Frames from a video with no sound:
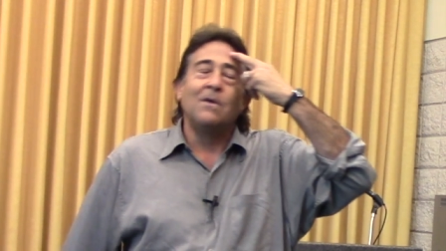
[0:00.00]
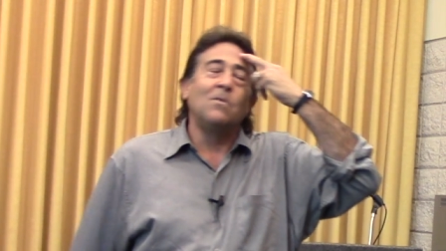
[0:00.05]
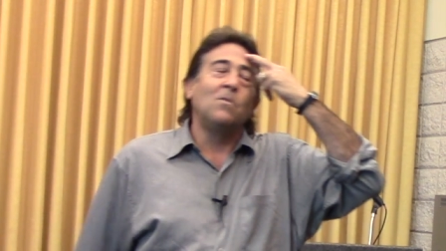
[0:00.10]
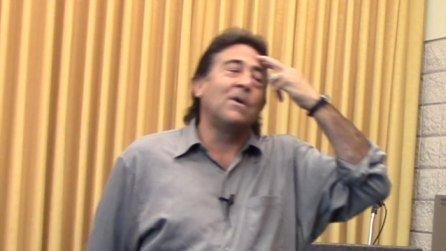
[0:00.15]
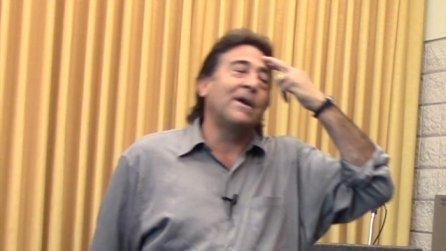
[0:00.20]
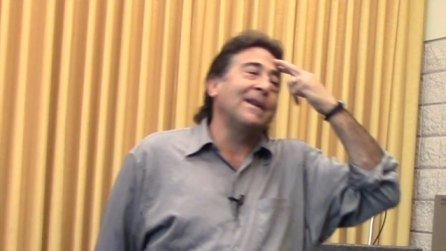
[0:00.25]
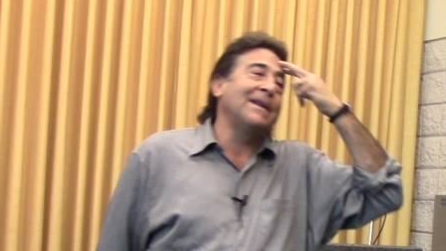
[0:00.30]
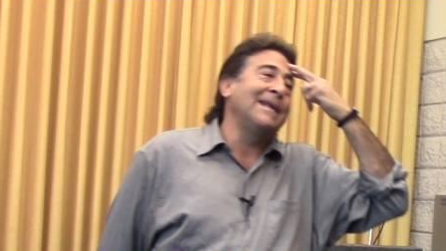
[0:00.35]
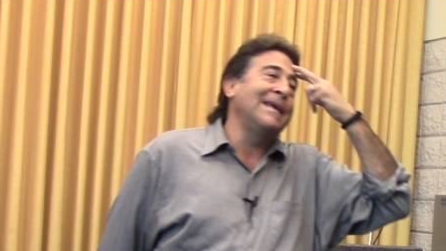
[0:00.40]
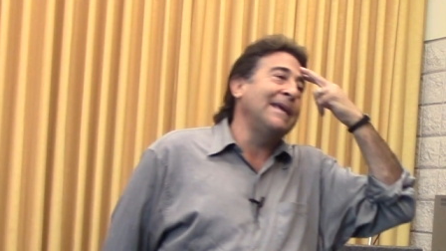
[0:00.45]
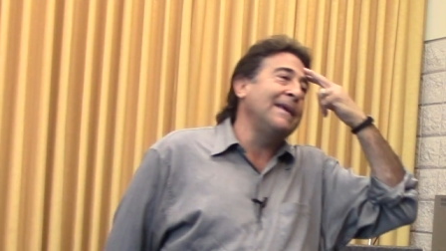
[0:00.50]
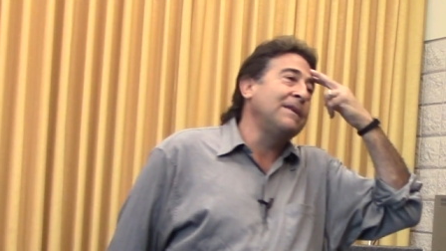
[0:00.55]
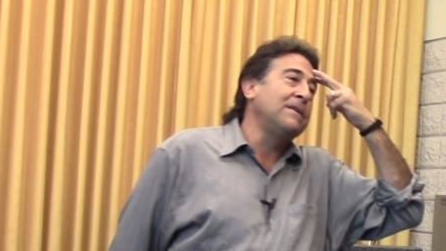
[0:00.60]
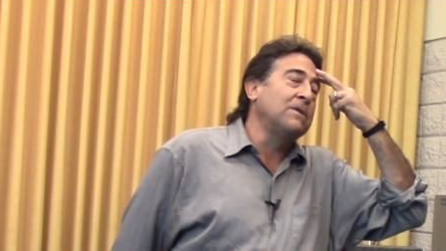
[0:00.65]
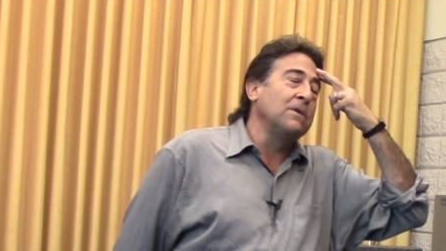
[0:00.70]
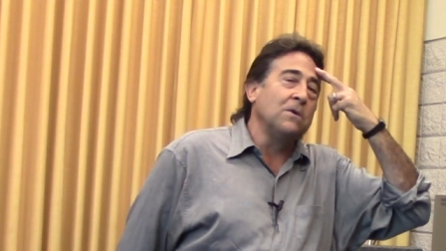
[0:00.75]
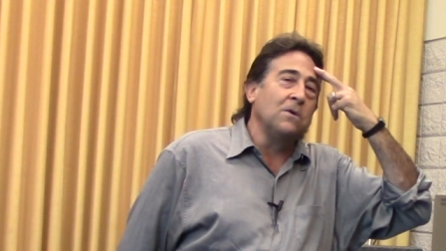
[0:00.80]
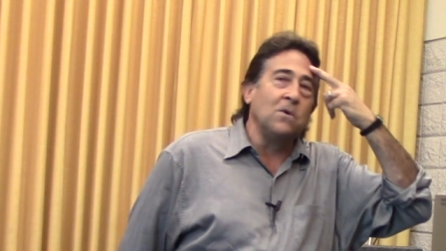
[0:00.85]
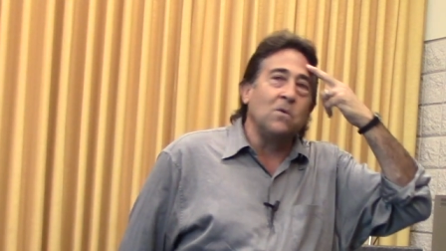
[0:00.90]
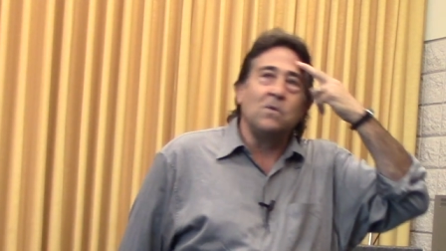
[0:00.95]
what did he
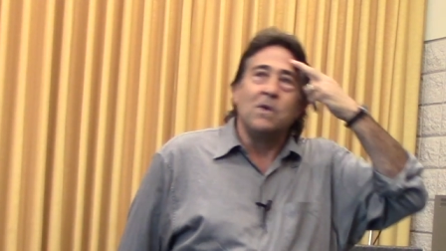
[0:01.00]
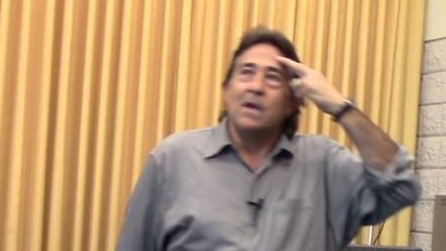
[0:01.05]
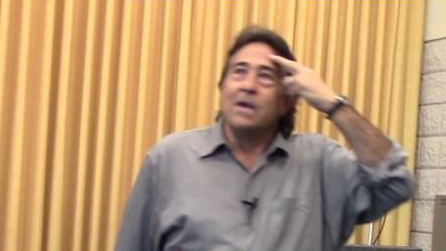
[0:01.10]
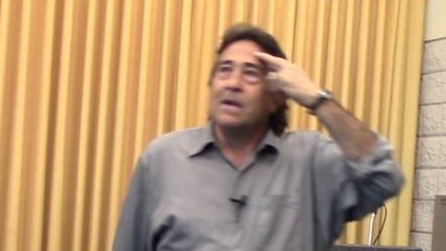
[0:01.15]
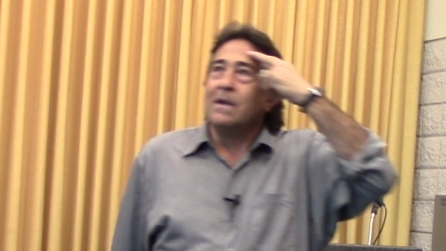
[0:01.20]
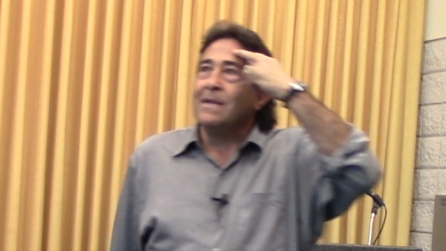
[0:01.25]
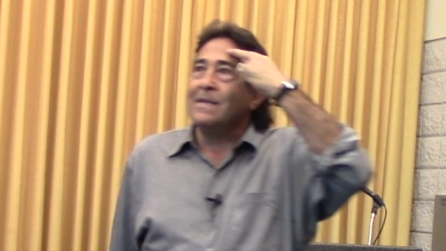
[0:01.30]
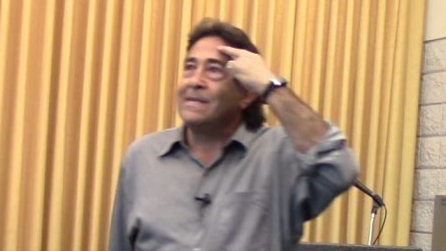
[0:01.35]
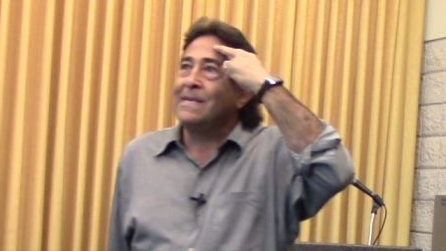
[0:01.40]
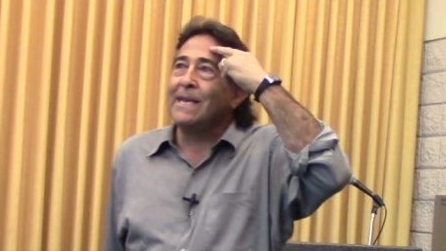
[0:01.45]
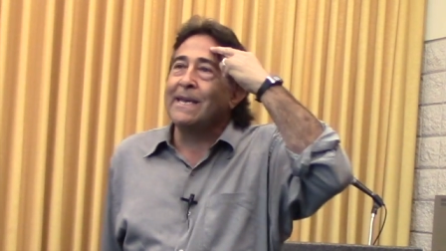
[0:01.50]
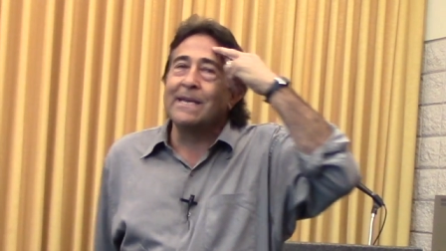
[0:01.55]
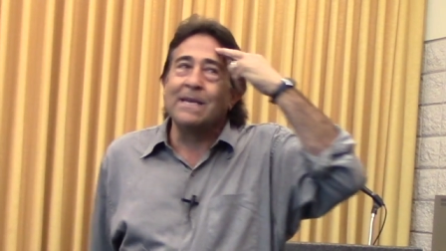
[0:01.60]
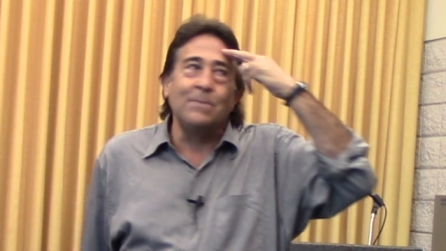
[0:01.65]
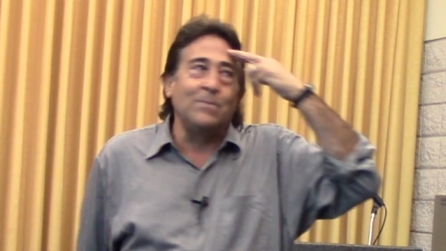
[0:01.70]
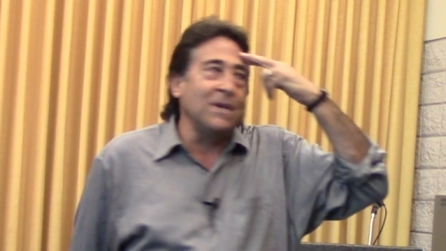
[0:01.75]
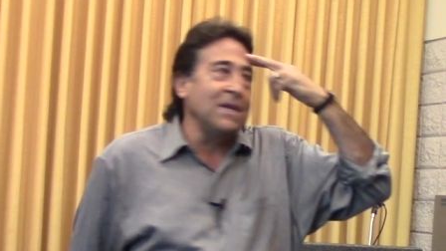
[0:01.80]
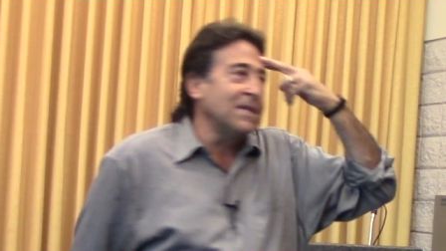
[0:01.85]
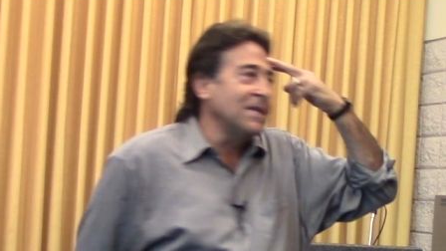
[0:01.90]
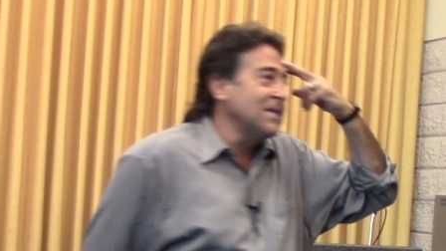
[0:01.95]
do? Is he going to be the